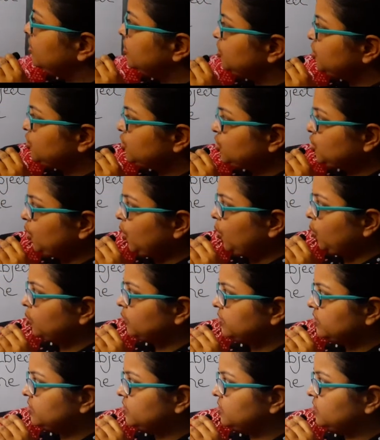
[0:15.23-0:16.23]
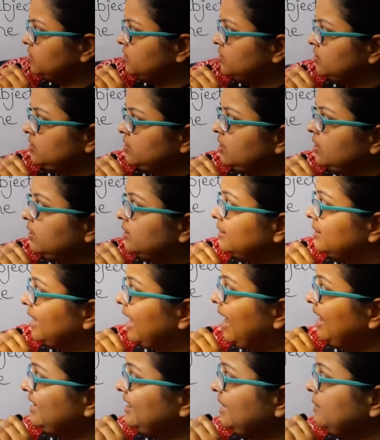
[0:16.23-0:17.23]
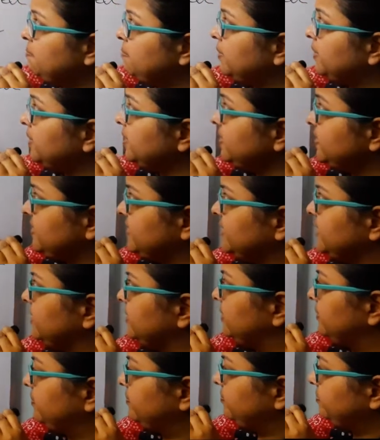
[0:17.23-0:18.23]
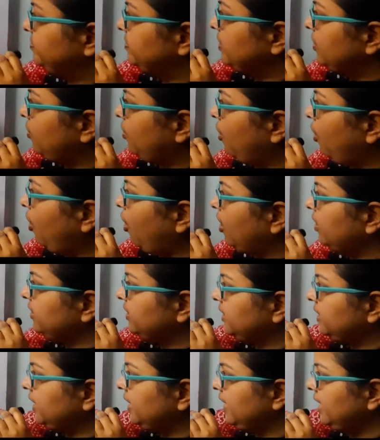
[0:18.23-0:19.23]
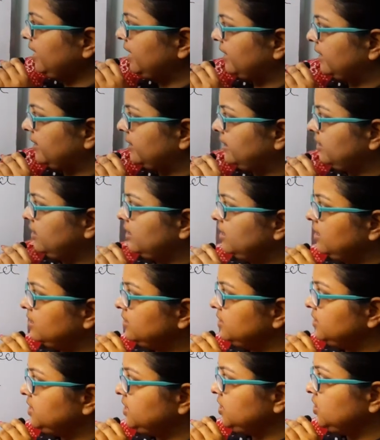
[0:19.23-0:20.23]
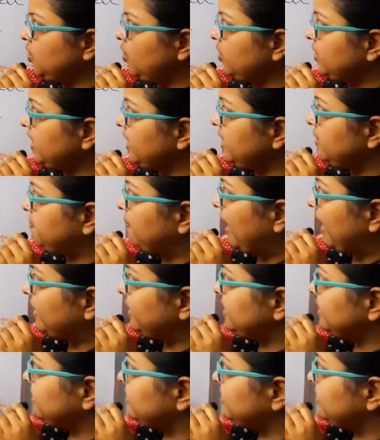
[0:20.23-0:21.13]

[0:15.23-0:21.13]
shows that the person or thing denoted by the